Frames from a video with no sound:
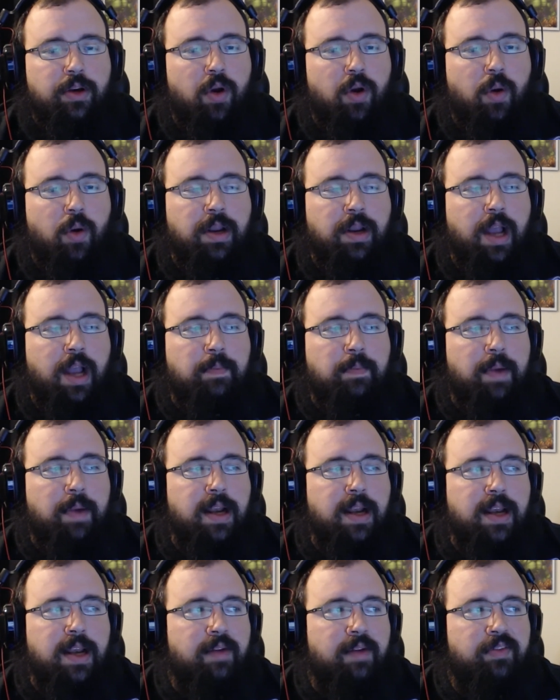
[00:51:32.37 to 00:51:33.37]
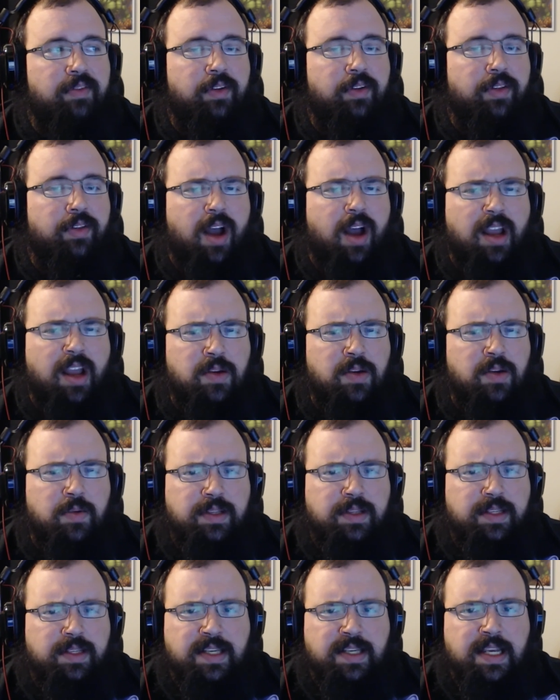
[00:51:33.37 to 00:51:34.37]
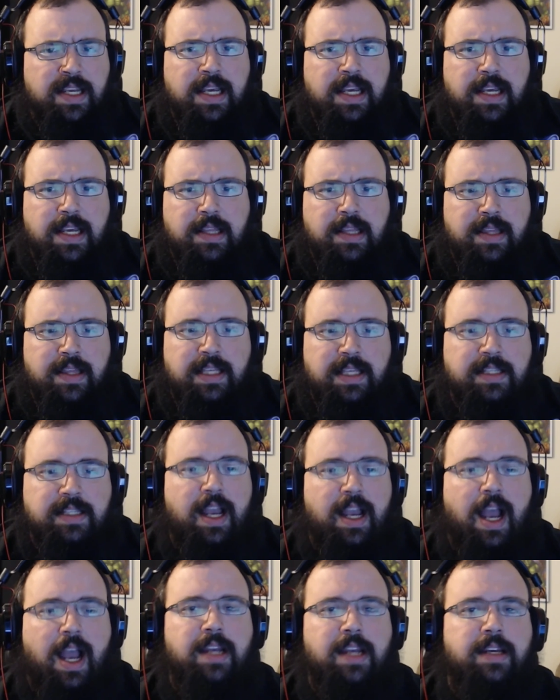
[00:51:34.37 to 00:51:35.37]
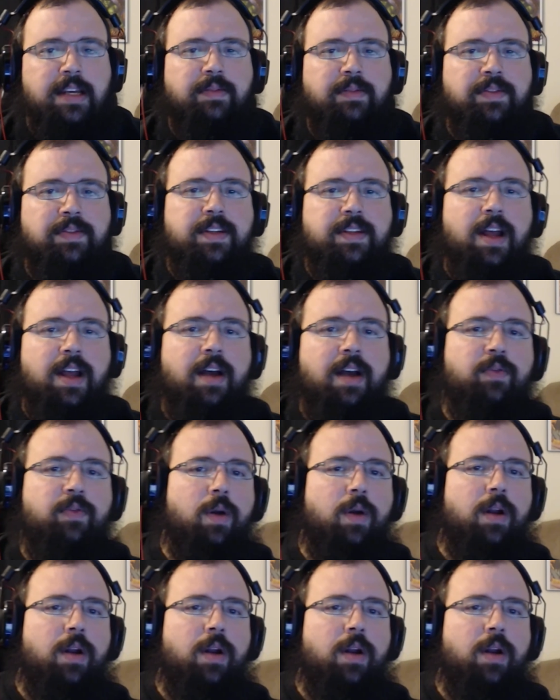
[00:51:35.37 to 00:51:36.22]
Growing up, I never thought you would see this kind of stuff where